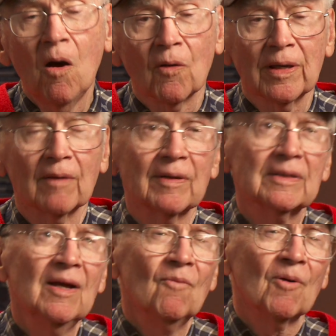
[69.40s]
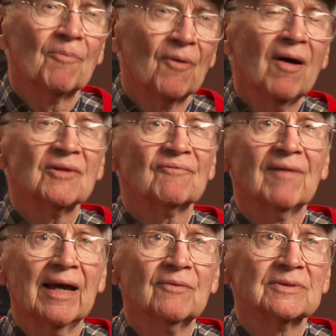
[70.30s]
Oh, yeah. Well, barrage
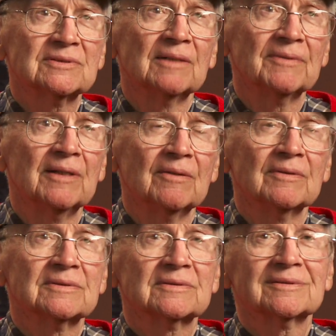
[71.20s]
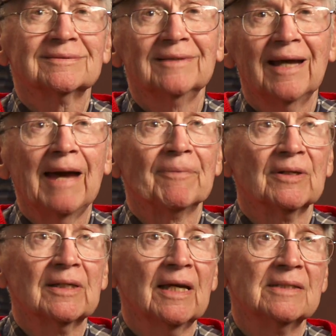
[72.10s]
flak was something that happened
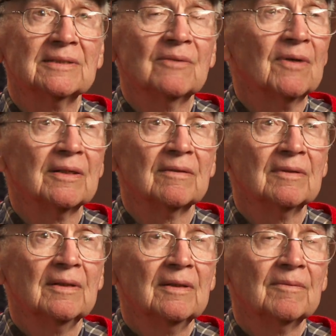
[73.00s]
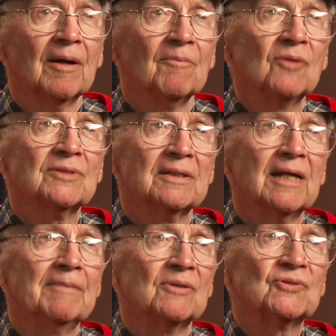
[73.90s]
occasionally. It wasn't, most of the
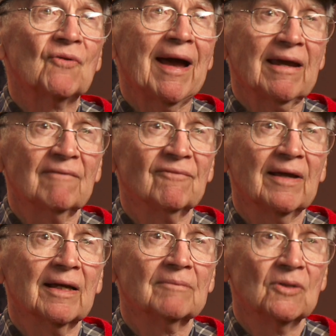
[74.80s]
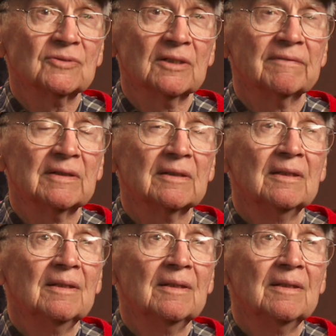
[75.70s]
time it was tracking flak, most of it.